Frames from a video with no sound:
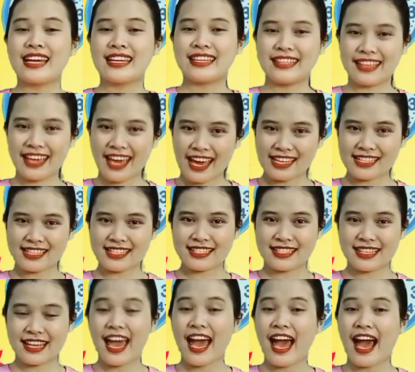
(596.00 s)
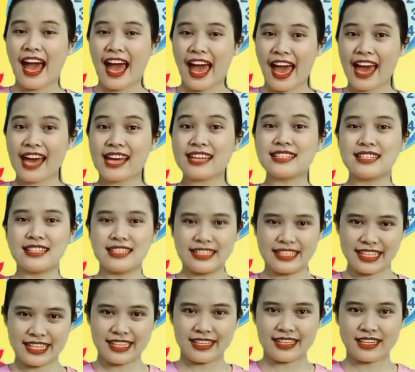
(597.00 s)
Yes, add D,
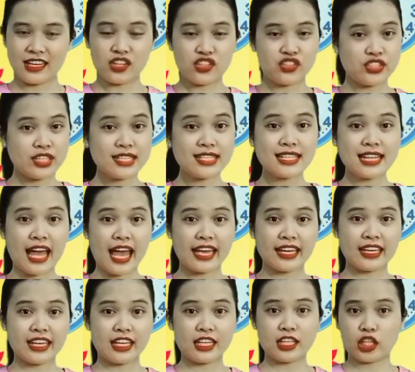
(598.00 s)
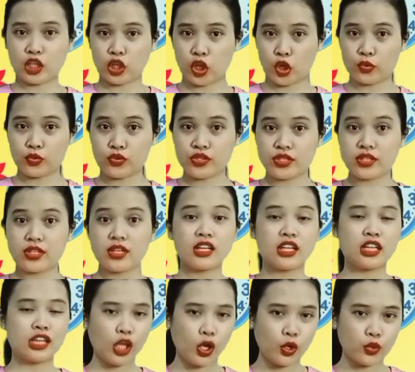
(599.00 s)
just like in close,
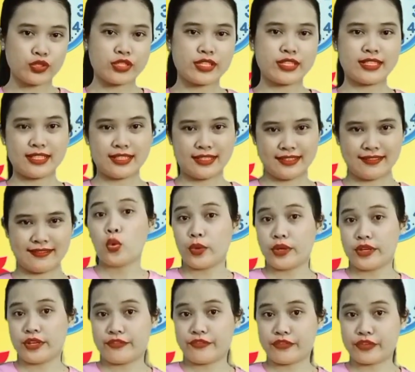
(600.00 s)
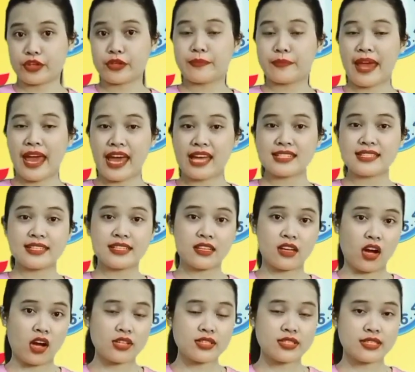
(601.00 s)
closed. When the verb ends in
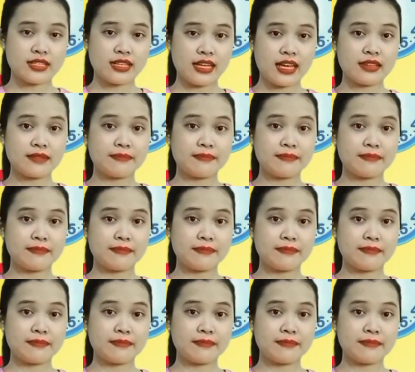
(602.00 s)
consonant